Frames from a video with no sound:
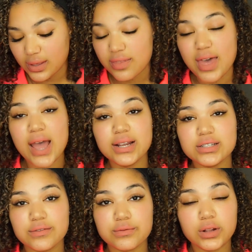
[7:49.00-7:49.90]

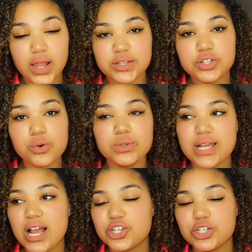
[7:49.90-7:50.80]
that cleanser was
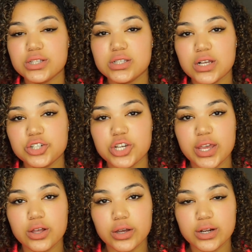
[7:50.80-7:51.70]
actually such
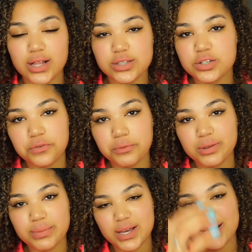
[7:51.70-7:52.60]
a good cleanser for
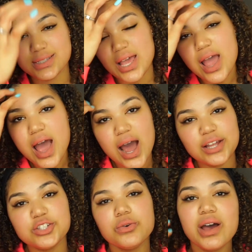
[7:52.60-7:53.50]
me because
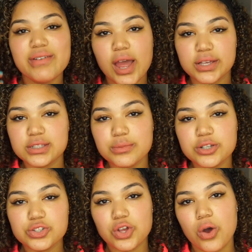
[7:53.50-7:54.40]
I do have
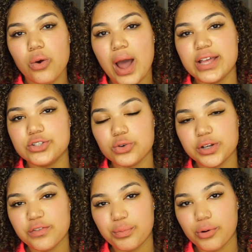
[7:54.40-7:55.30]
eczema, so I
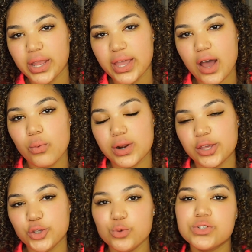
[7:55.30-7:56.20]
sort of break out when
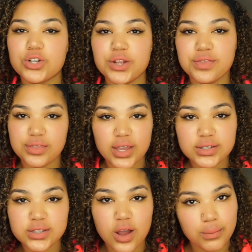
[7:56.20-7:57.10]
I use certain
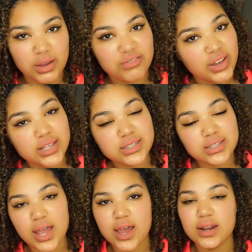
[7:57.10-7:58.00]
things on my face,
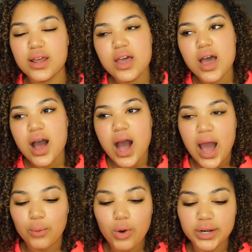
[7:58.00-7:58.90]
and
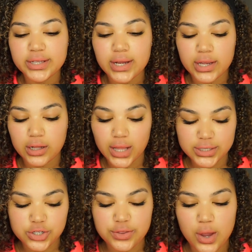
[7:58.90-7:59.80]
I wanted a
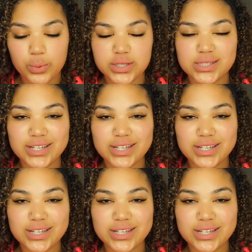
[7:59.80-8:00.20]
cleanser that was